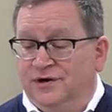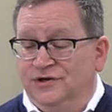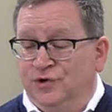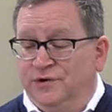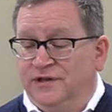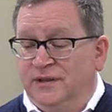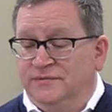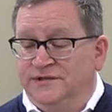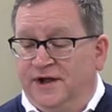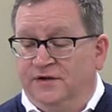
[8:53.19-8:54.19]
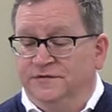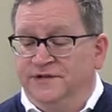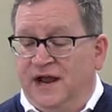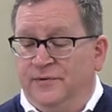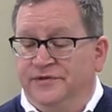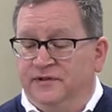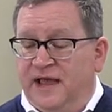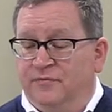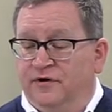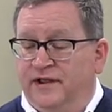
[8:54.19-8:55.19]
adorning themselves, not with
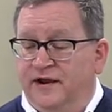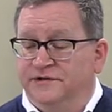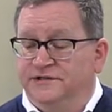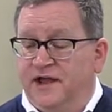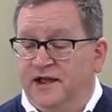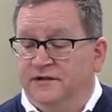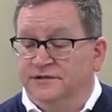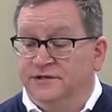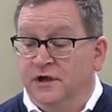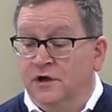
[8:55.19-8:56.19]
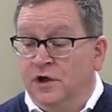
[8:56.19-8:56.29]
elaborate hairstyles,